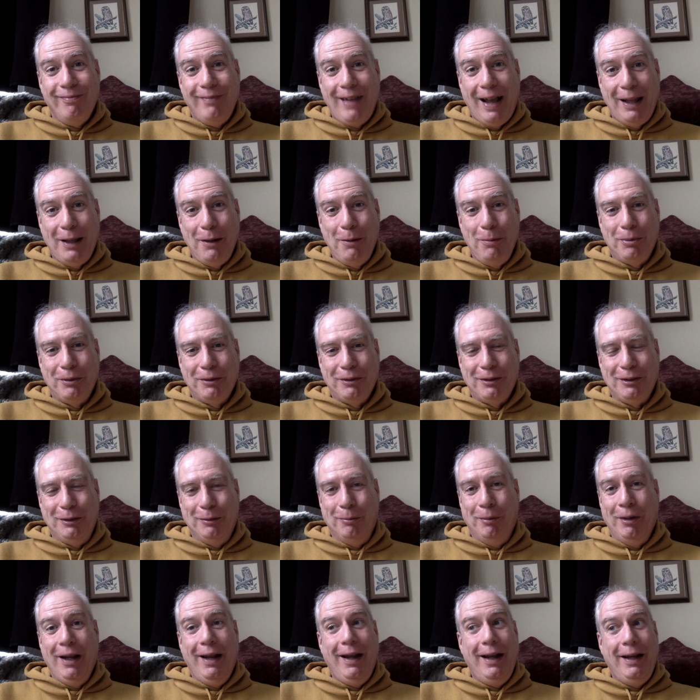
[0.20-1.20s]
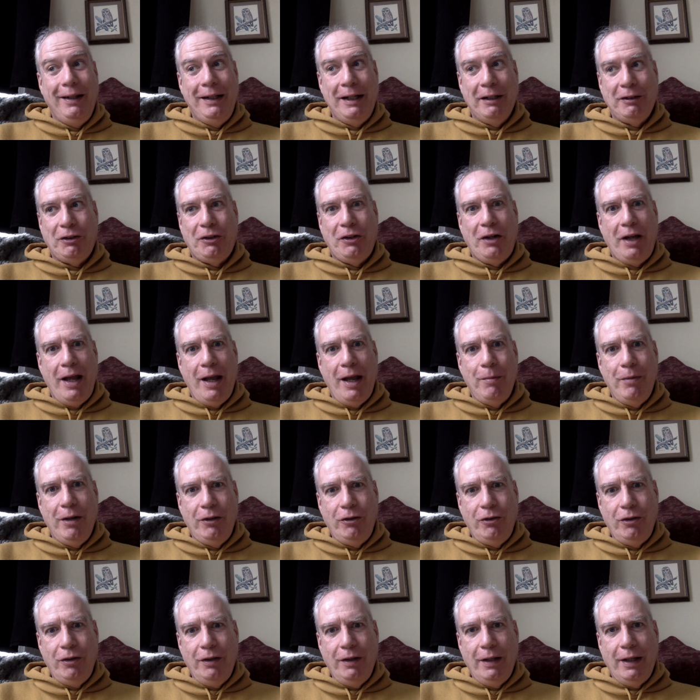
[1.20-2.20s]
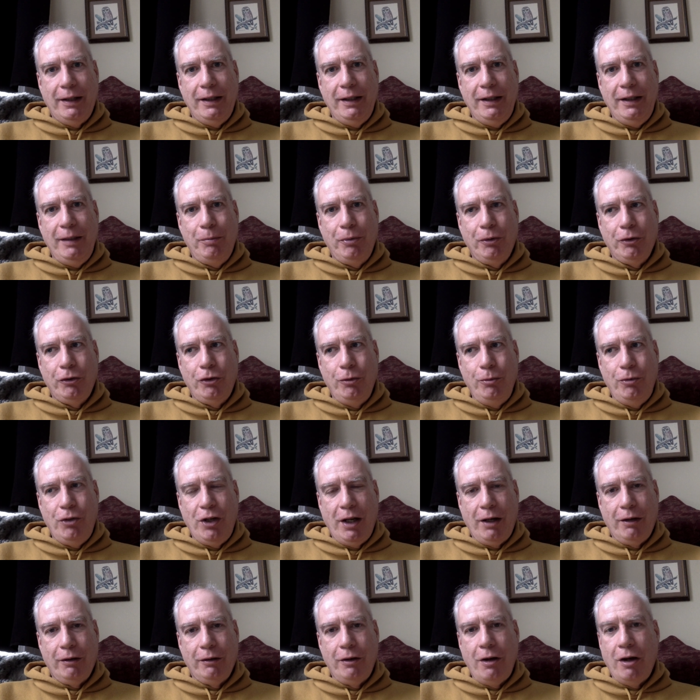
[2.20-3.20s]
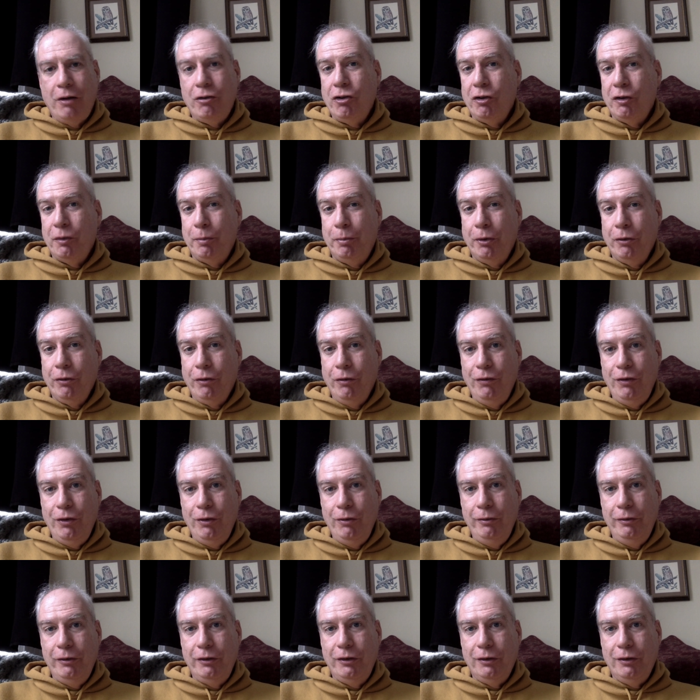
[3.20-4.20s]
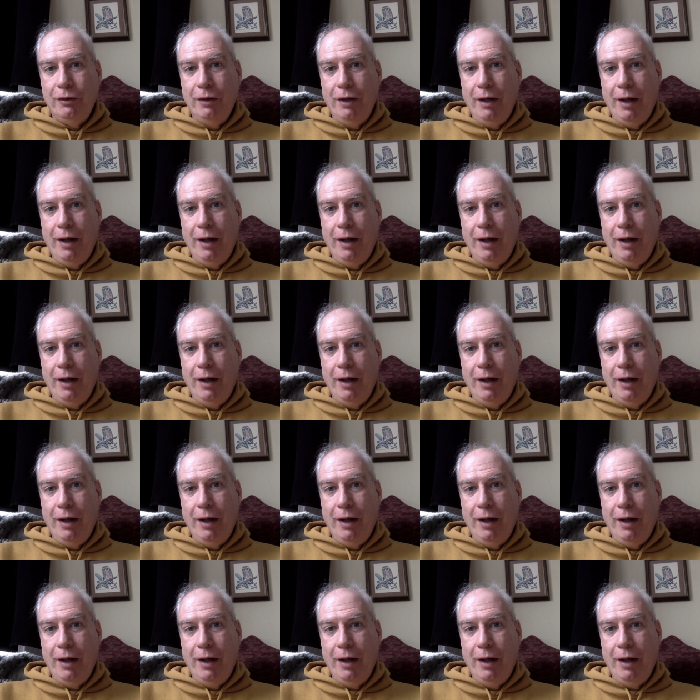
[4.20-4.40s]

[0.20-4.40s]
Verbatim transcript: Hello, BookTube. Yesterday I mentioned that the BookTube channel, Not Just Book Reviews,